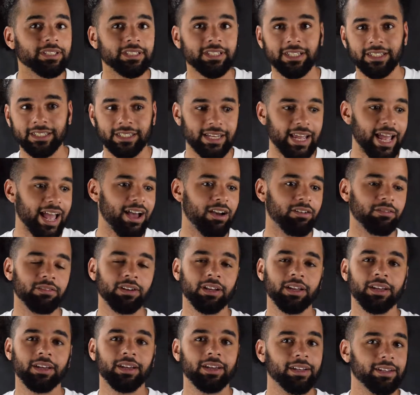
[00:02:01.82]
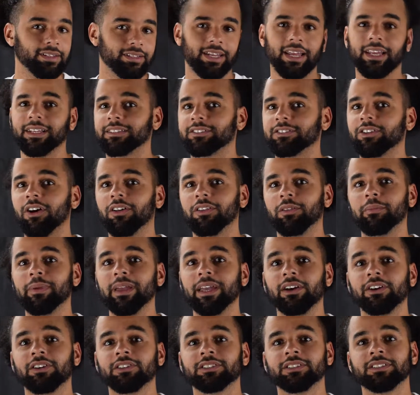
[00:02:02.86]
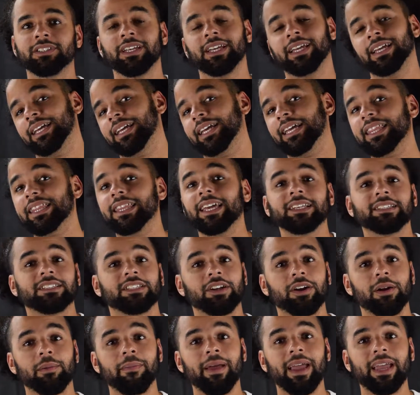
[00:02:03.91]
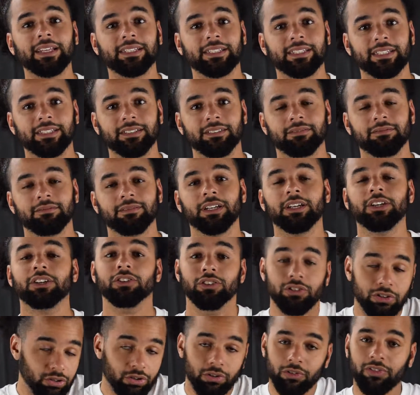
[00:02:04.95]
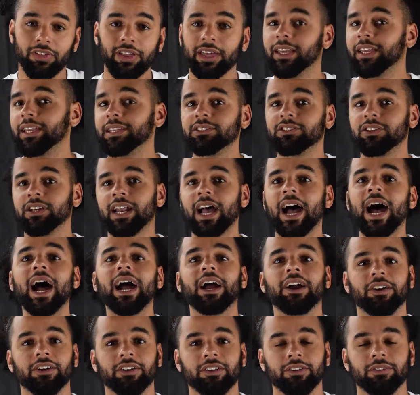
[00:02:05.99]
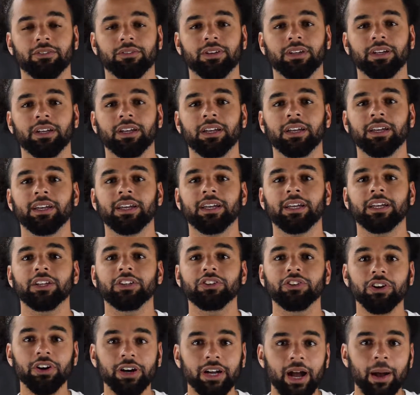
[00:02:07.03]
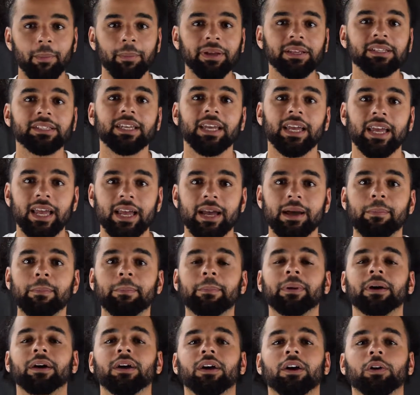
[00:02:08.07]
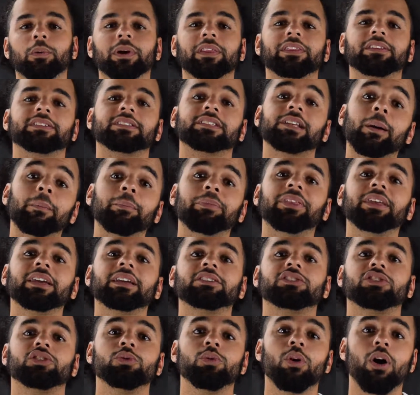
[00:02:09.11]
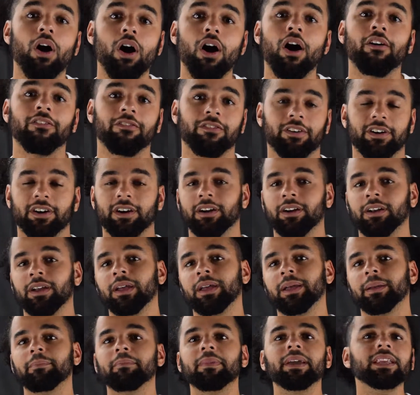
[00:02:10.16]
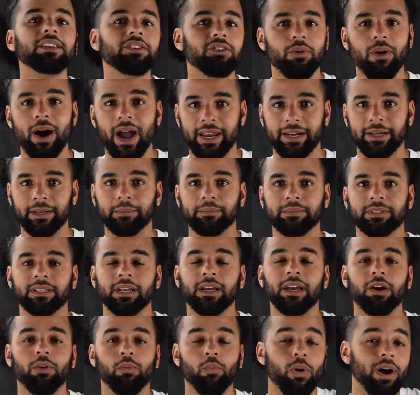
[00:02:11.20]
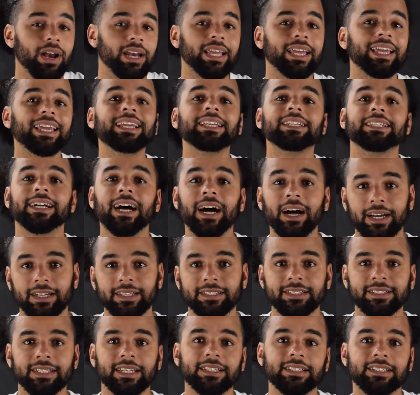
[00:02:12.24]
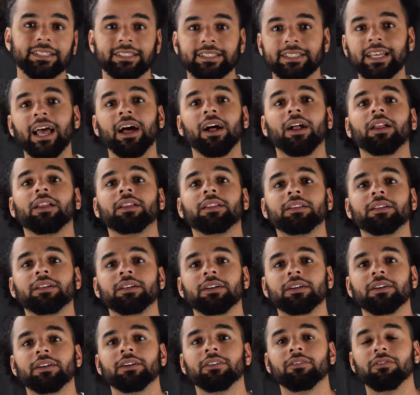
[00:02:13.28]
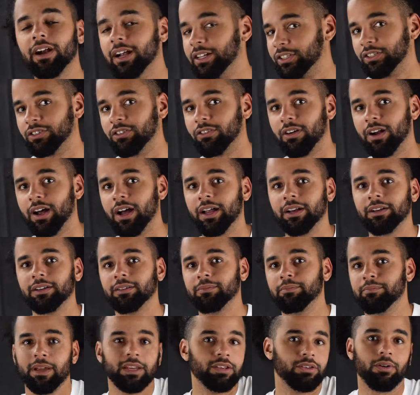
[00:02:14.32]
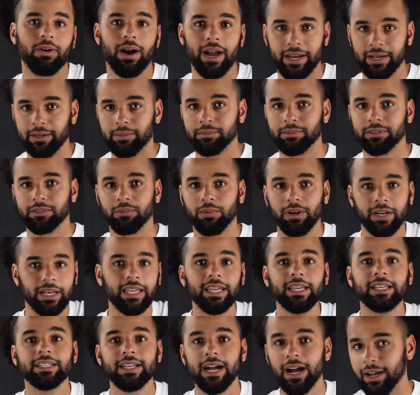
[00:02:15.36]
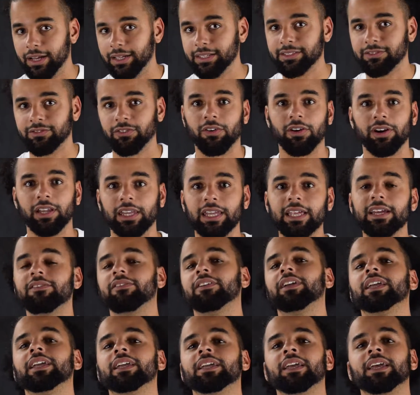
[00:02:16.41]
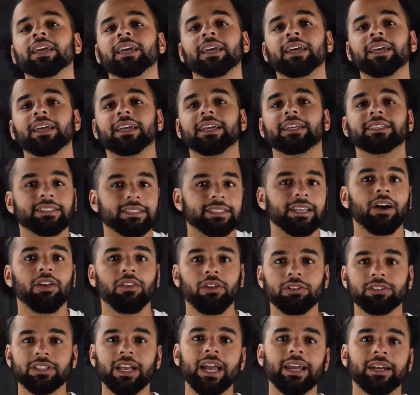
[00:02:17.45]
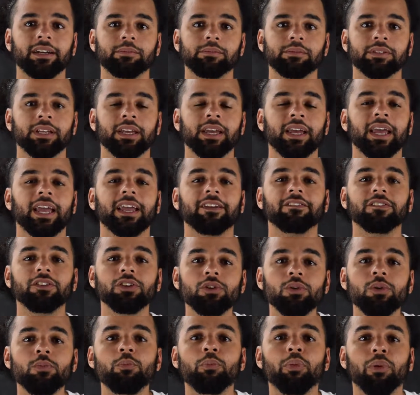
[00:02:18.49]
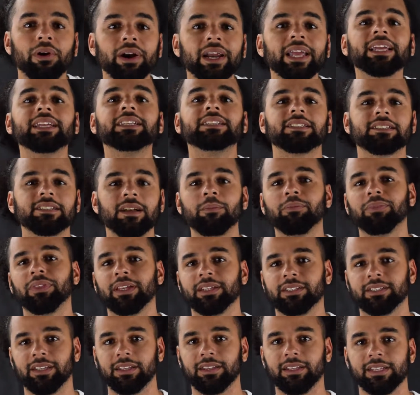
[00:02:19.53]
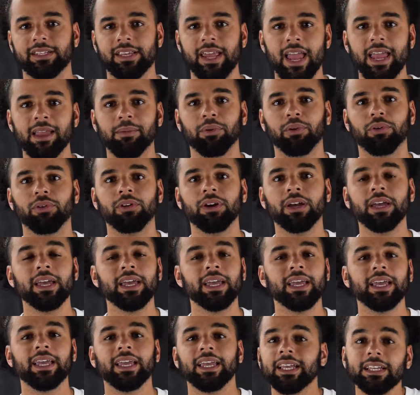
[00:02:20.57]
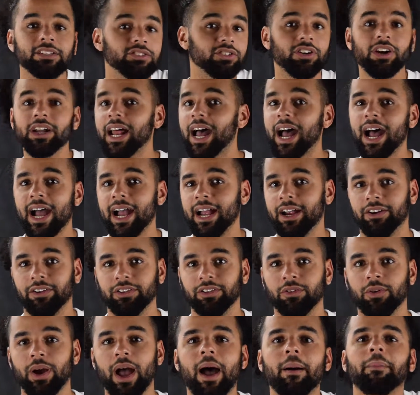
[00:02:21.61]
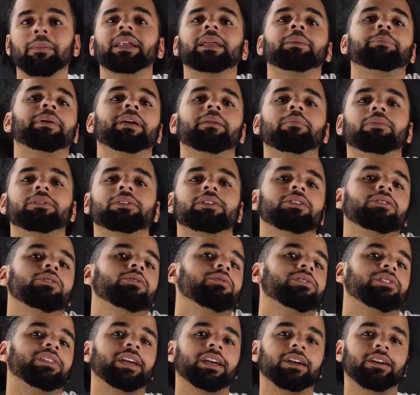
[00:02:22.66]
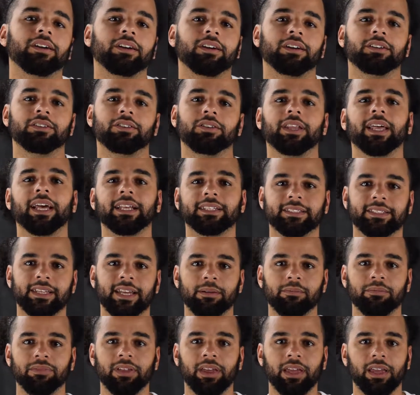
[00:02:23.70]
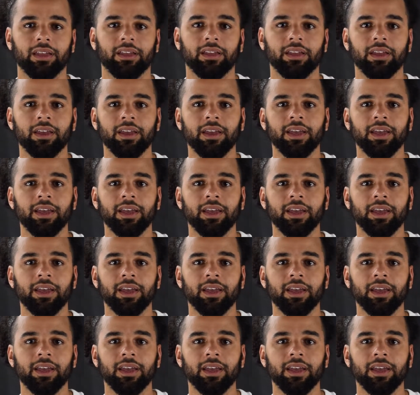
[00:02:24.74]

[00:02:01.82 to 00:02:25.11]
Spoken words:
sits down, tastes all the meals, he thinks they're amazing. Do you think he's going to hire you? You're coming to him with something to offer, menu items. What he does is sell restaurant menu items. What he does for a living is sell those items. If you bring something to the table, he's going to hire you. How many people do you think are going to do that same thing?